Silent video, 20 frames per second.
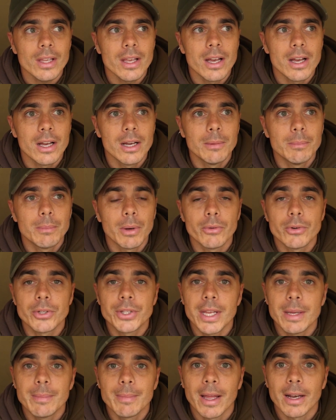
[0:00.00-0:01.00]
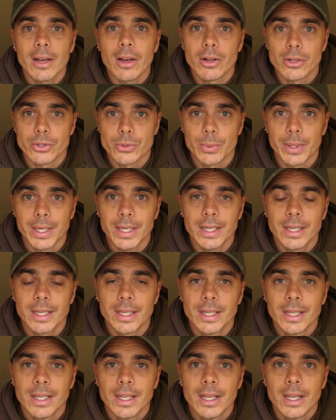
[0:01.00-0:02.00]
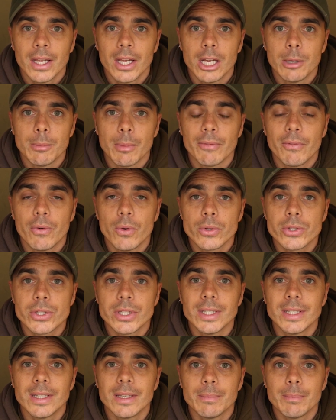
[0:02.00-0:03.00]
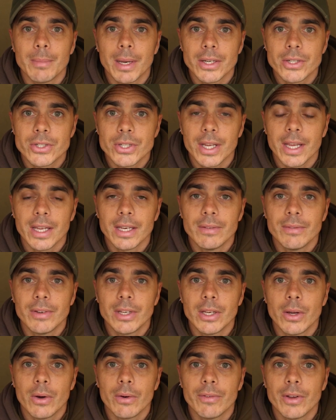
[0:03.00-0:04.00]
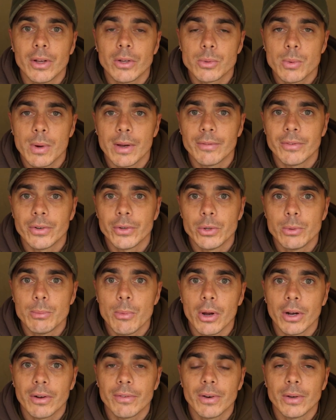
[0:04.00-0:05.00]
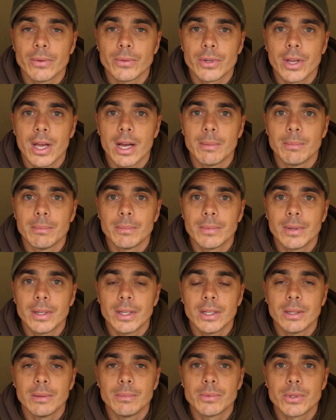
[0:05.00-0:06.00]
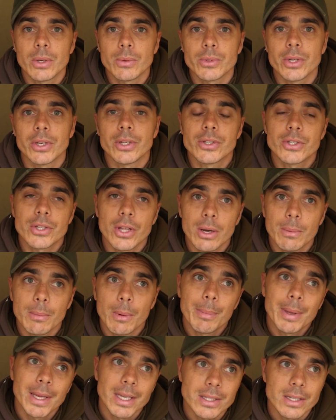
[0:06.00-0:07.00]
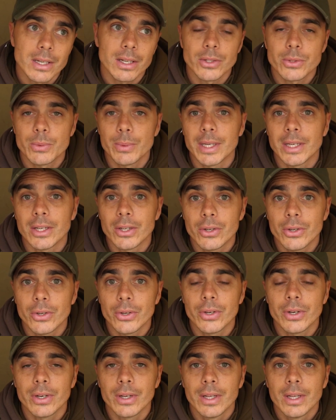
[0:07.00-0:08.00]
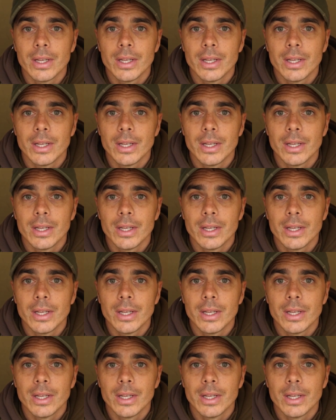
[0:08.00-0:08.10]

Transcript: But I redeemed that last week. Unfortunately, didn't manage to get any video of it. I was waiting for a new microphone to come, so I was going to start my piece last week and couldn't.